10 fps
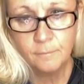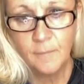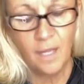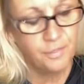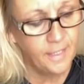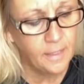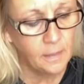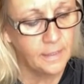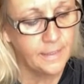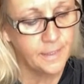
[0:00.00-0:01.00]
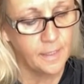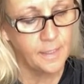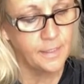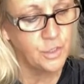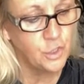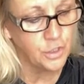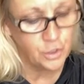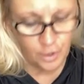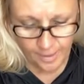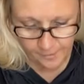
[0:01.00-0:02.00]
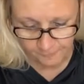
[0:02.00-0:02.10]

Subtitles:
I think, Lisa, it's just trying to